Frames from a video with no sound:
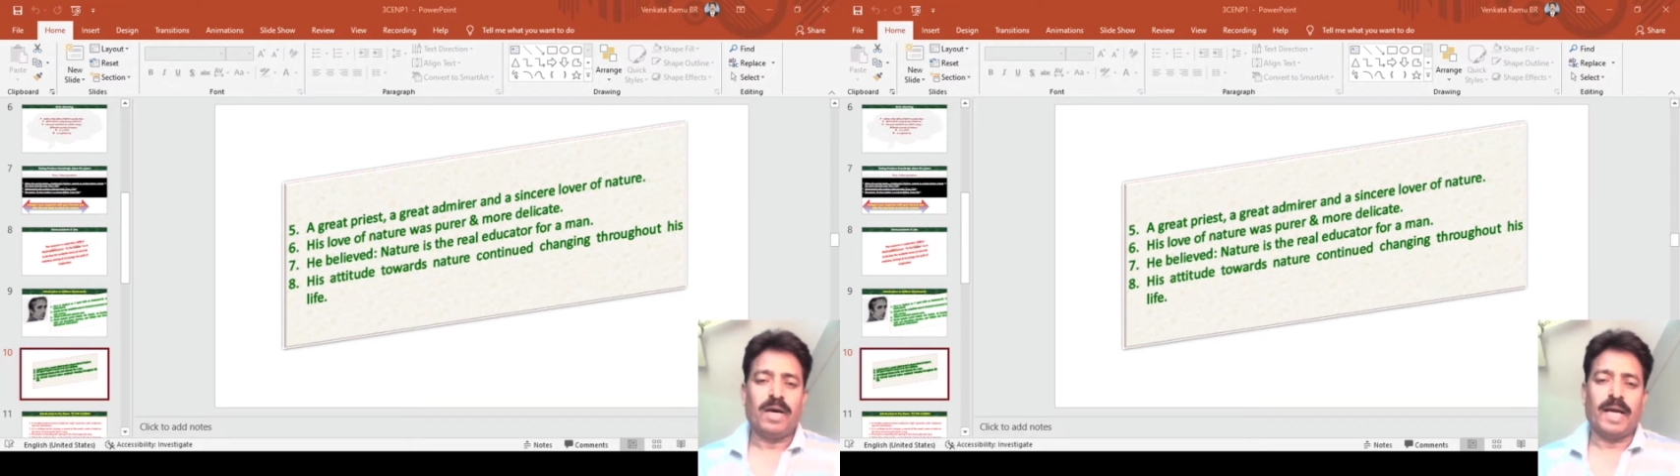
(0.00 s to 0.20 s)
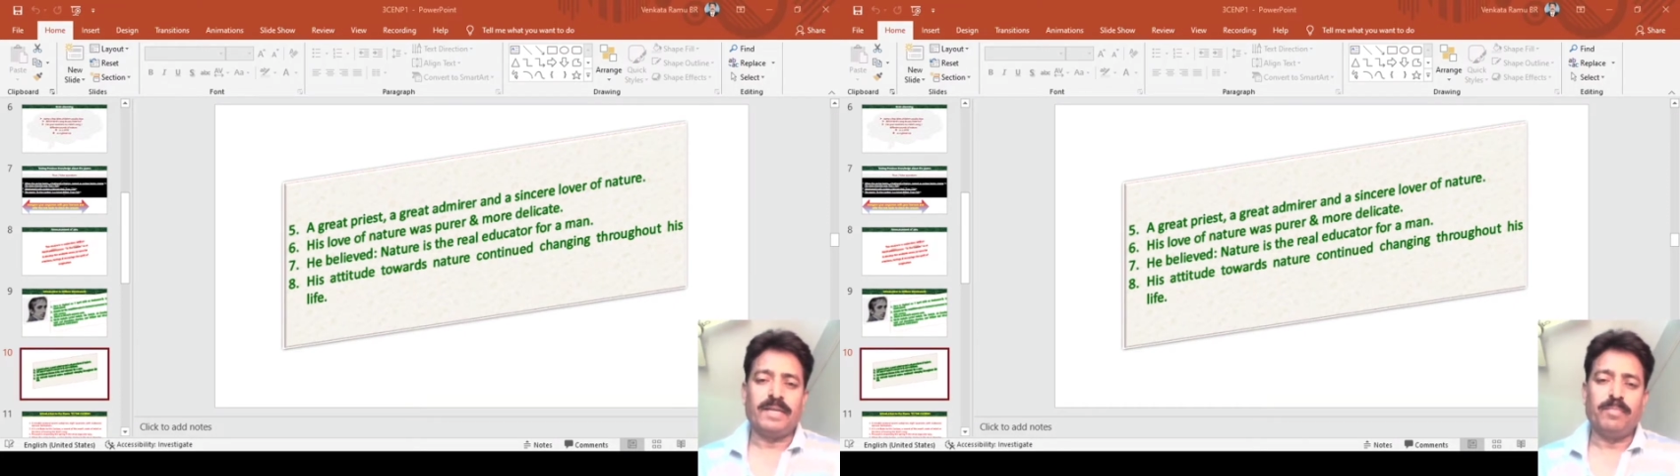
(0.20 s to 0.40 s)

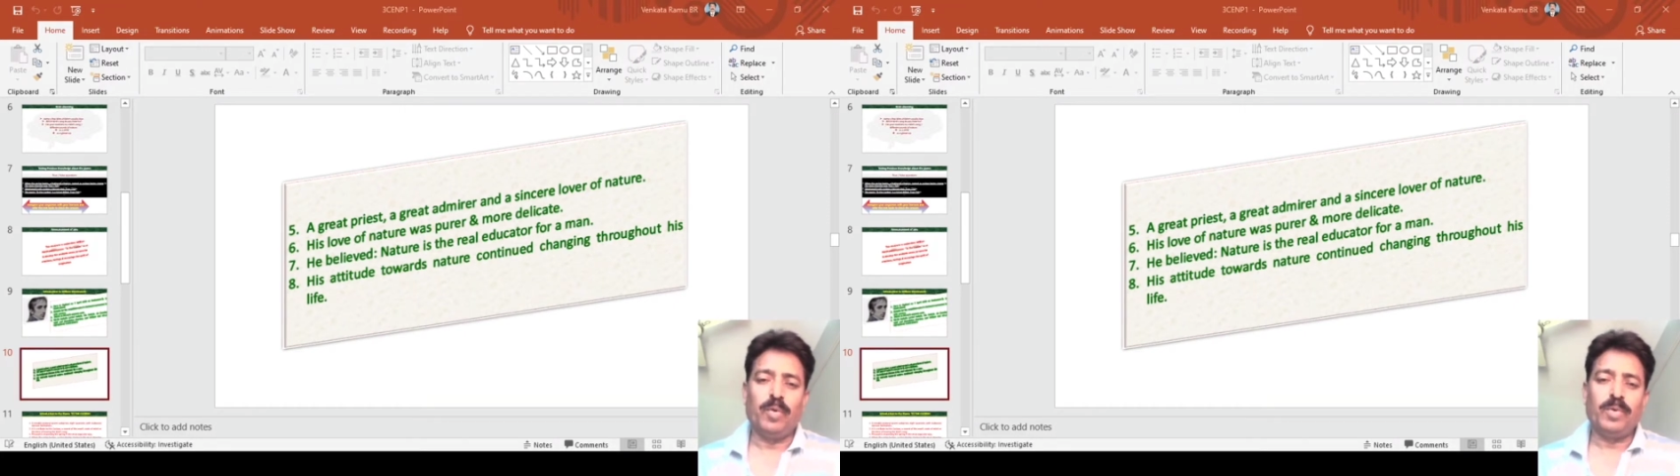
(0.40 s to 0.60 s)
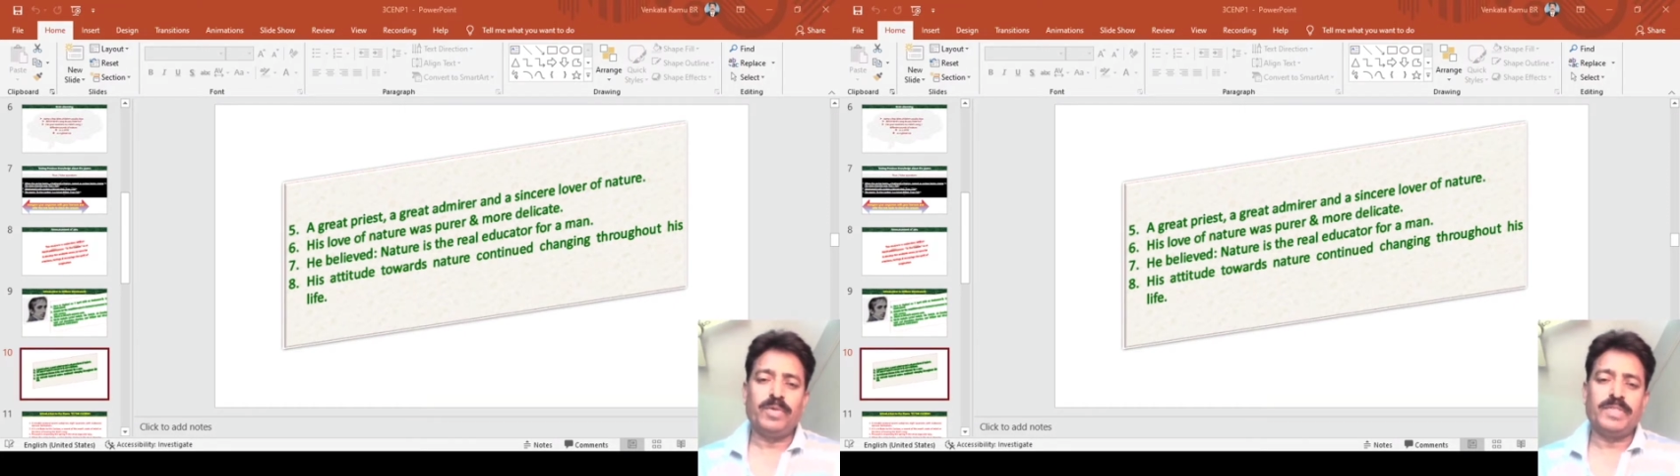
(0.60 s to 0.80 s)
and
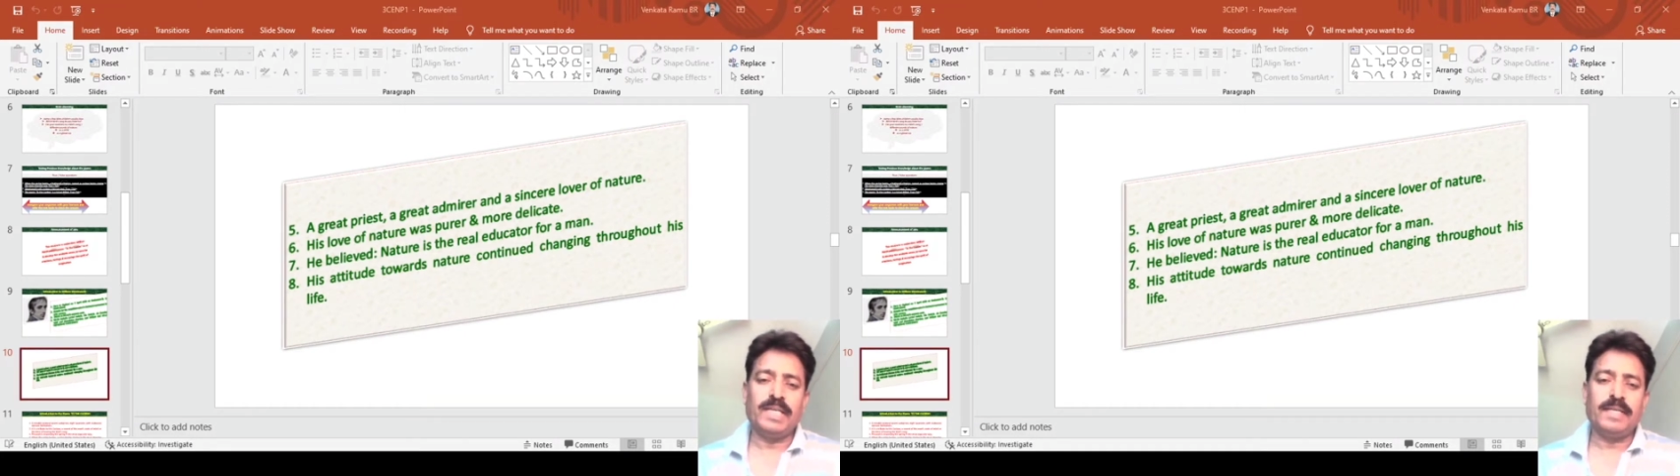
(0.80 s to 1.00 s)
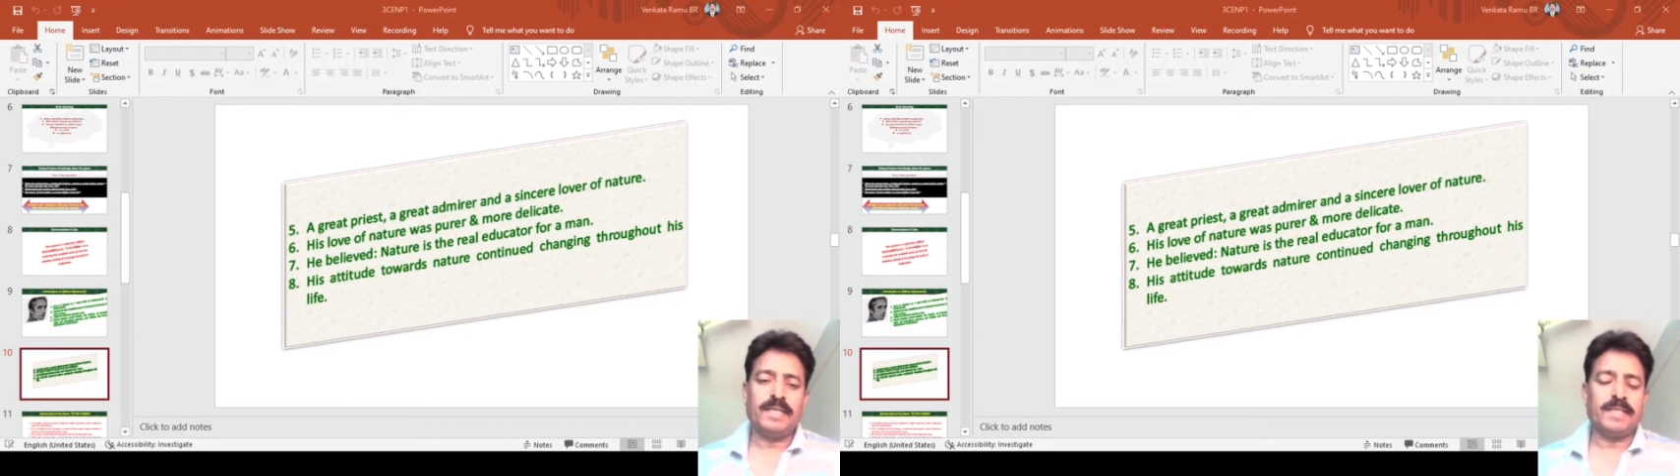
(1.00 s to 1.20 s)
more
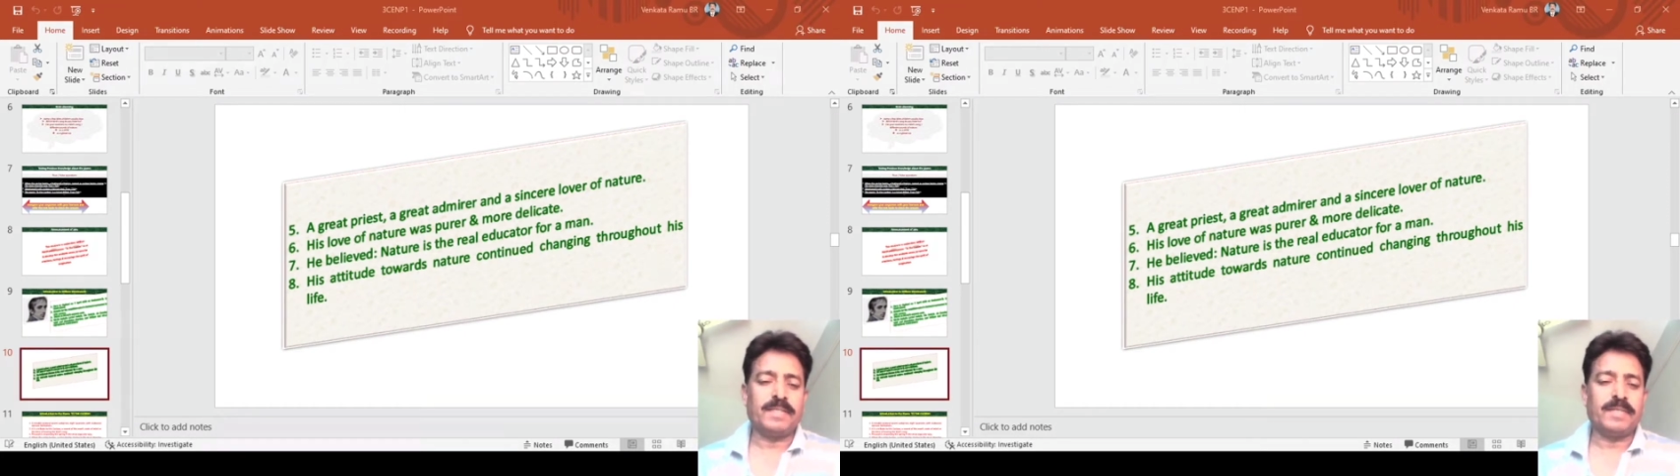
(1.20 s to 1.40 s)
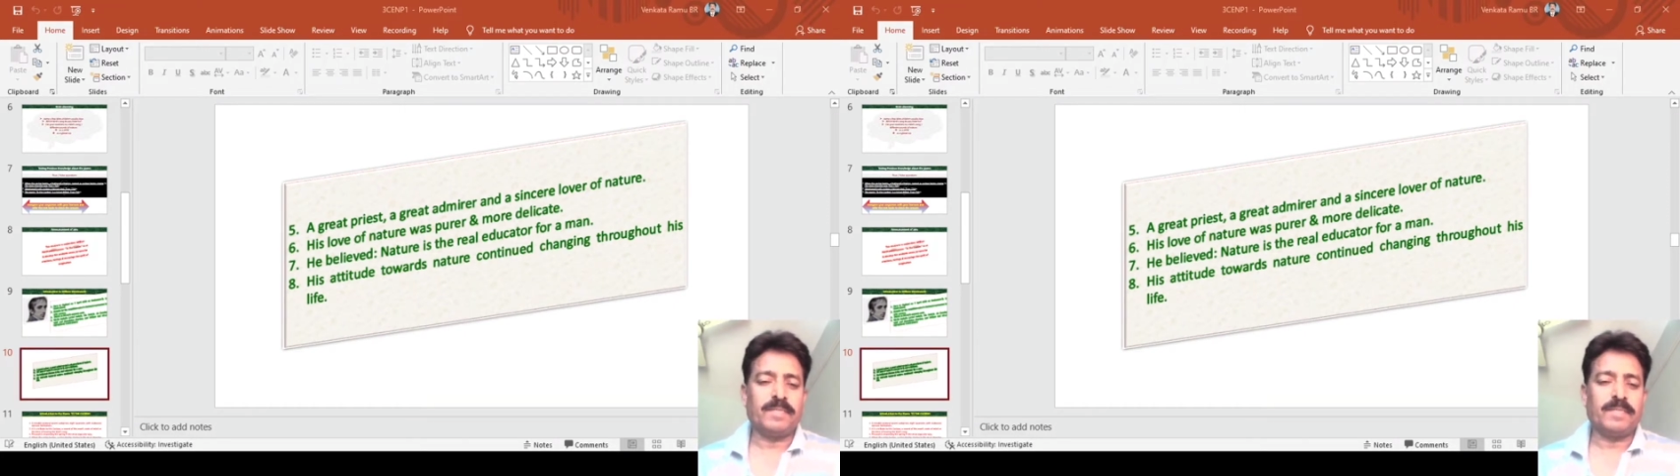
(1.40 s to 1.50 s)
delicate.